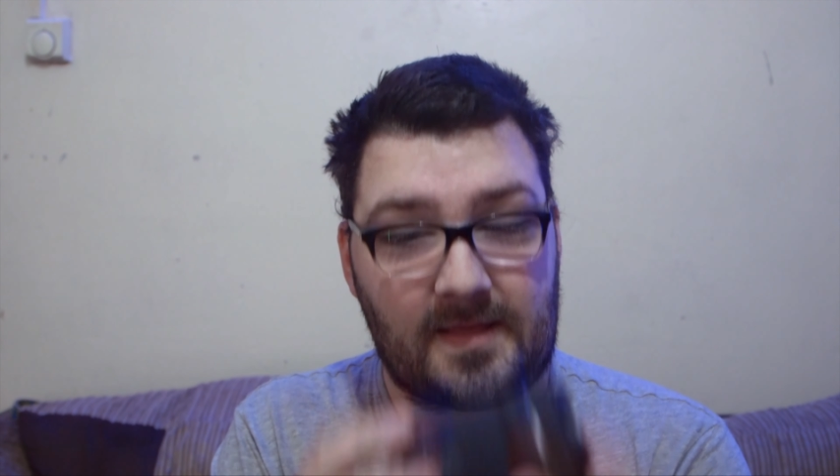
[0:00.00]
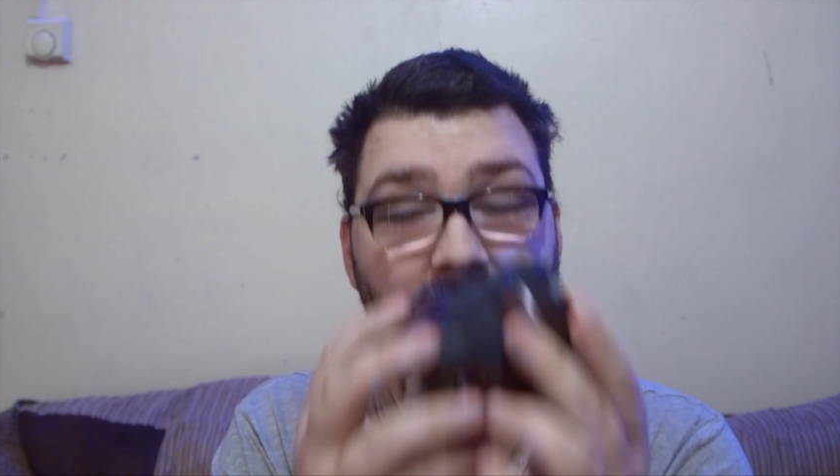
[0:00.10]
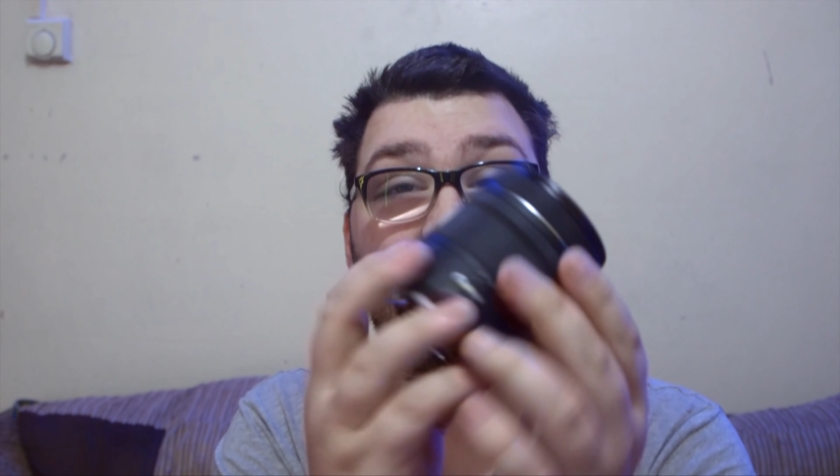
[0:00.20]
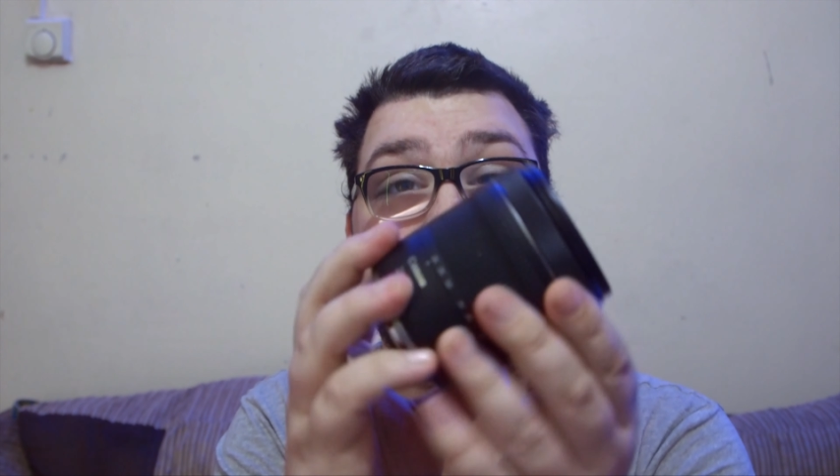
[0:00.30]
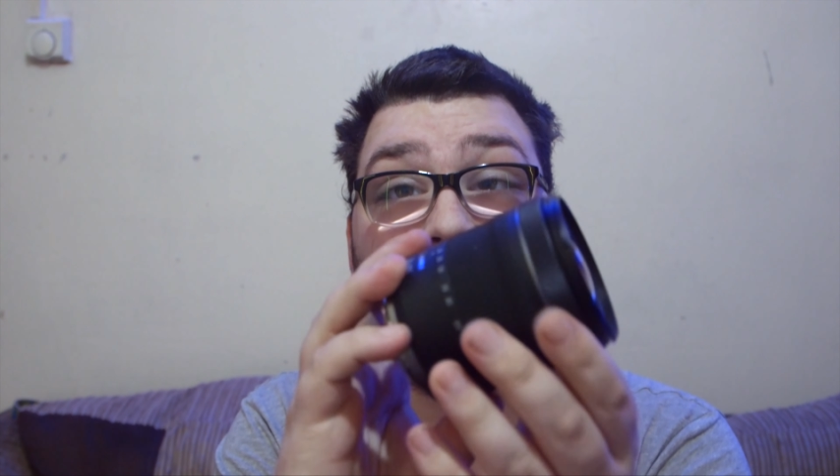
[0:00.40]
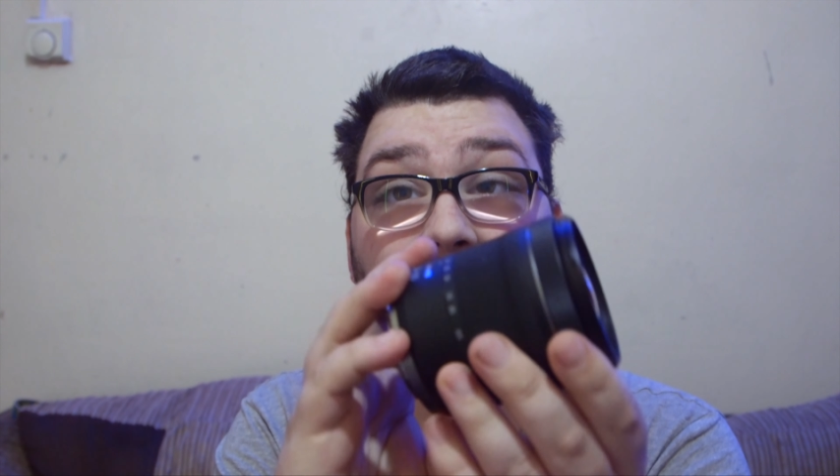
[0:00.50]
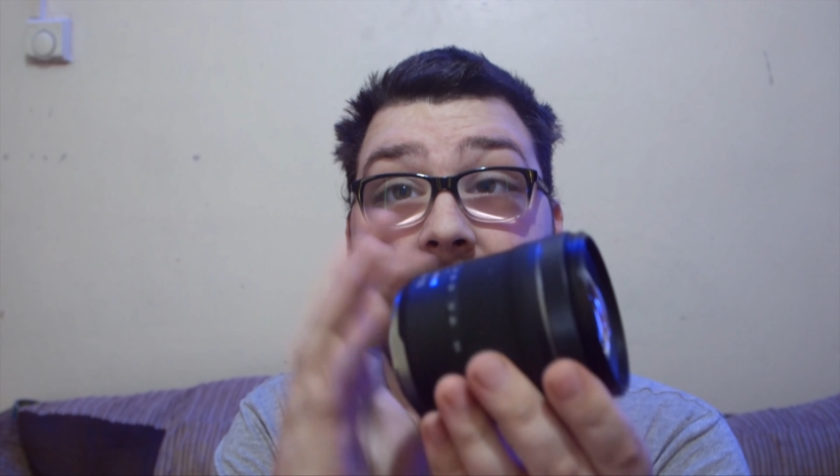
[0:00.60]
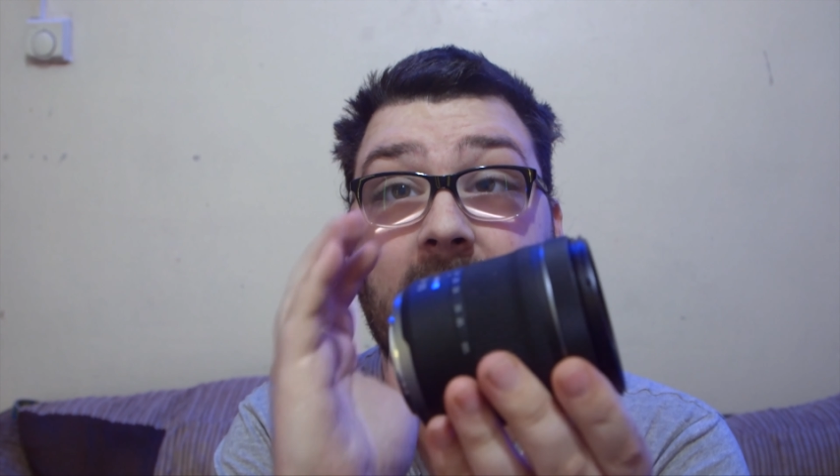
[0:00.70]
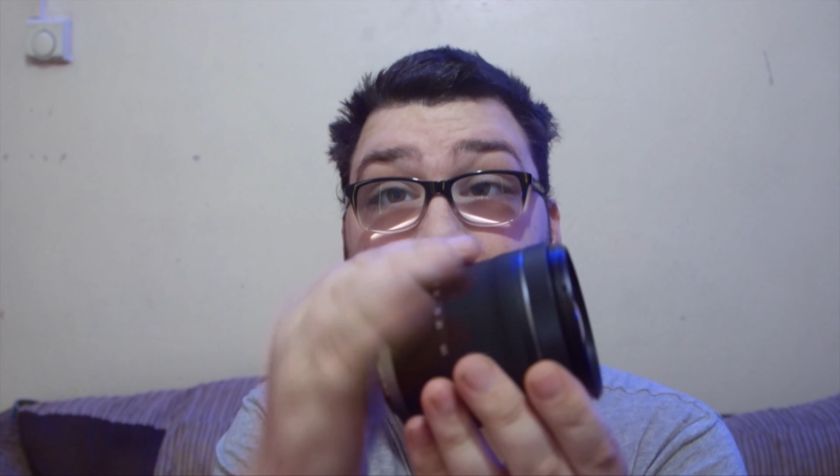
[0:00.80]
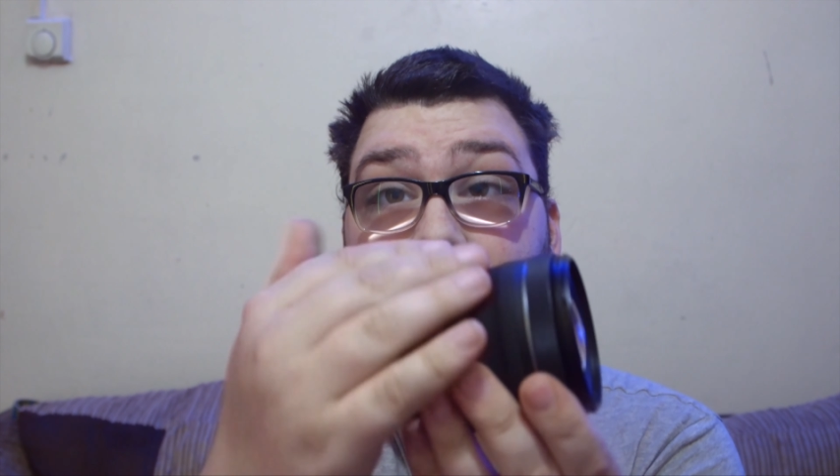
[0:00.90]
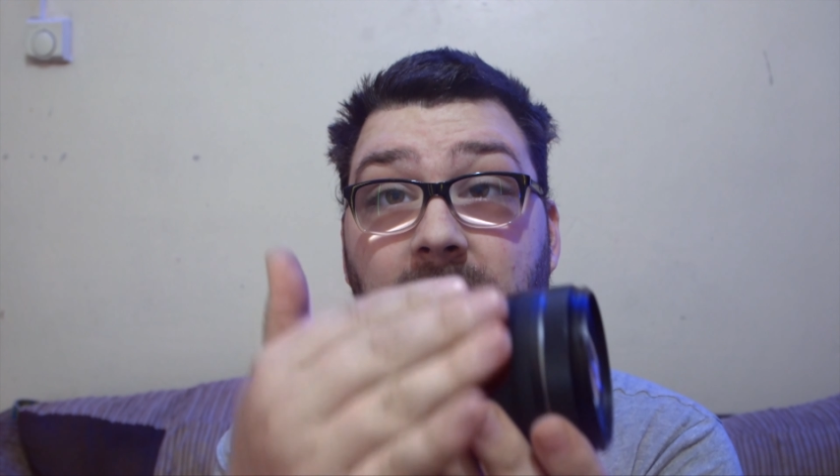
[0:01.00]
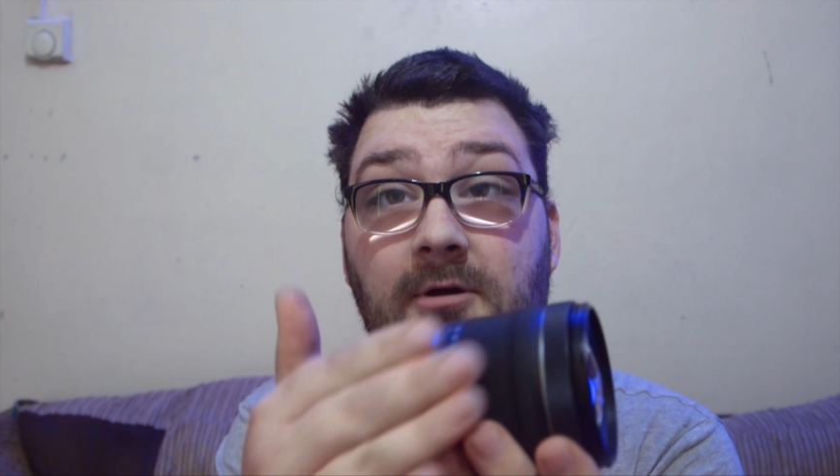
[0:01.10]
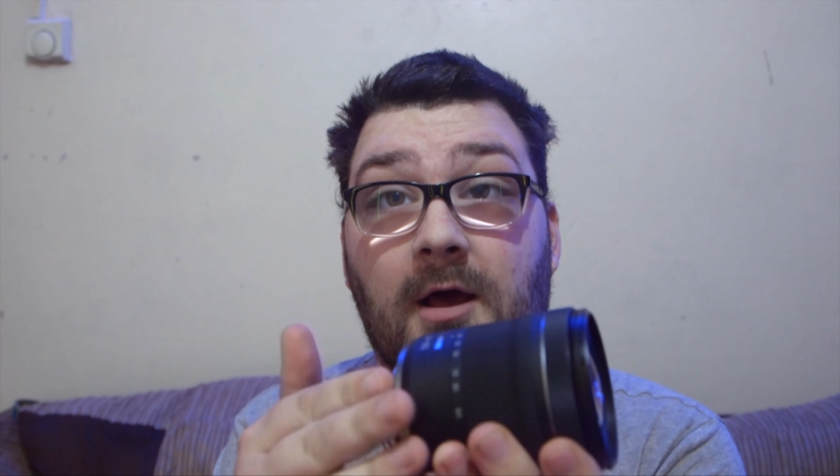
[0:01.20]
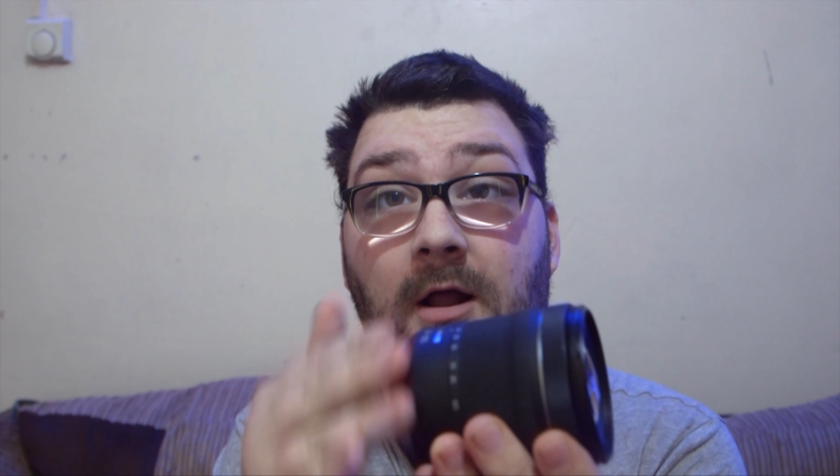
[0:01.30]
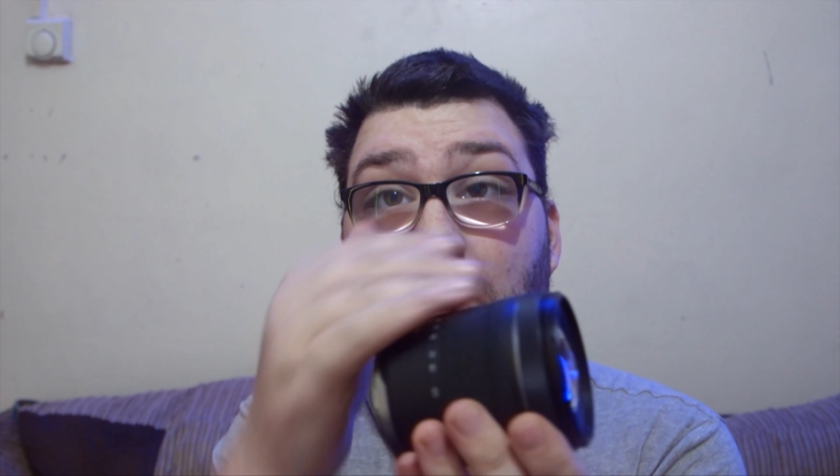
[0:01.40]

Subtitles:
This exterior